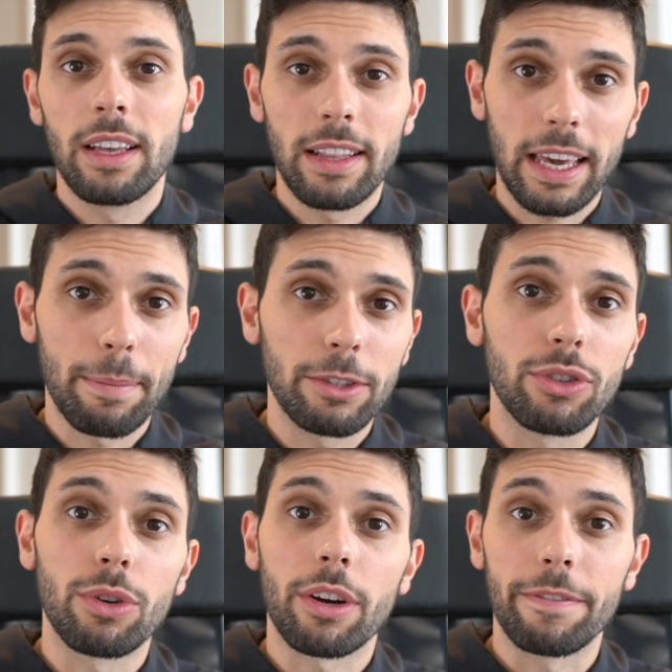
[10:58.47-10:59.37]
like I
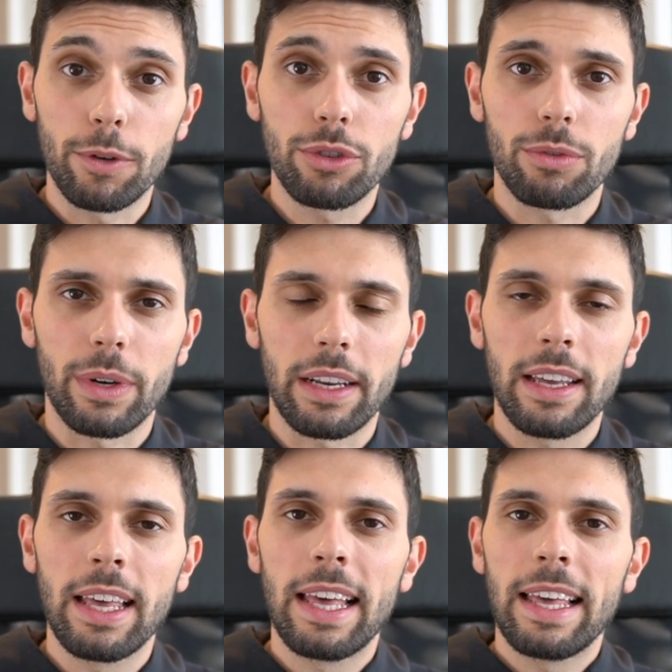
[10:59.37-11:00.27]
mentioned, your conversion rate,
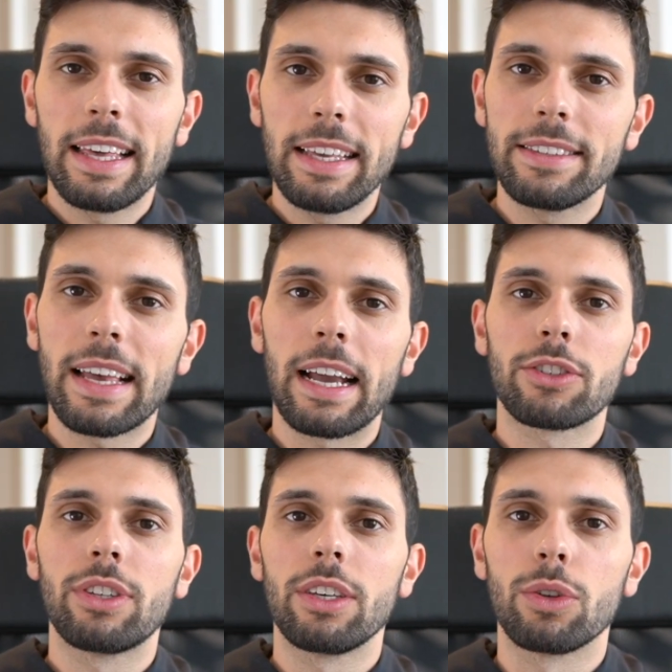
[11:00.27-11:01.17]
is
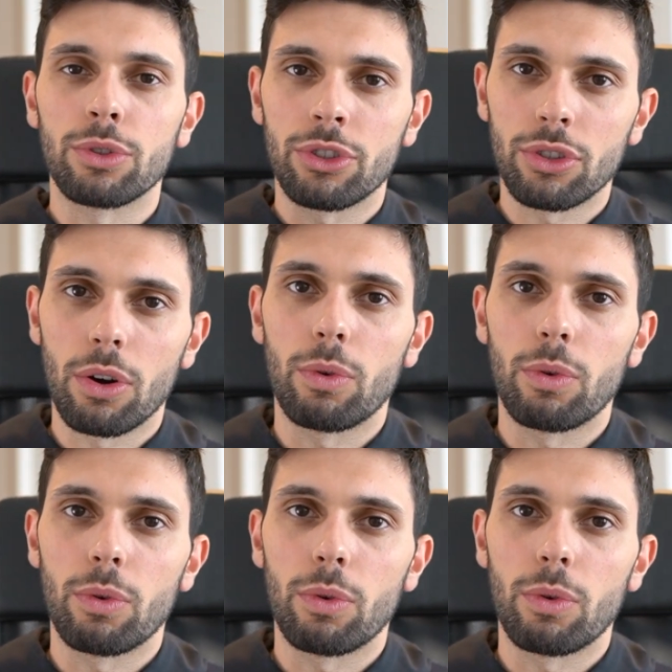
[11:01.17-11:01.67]
actually your star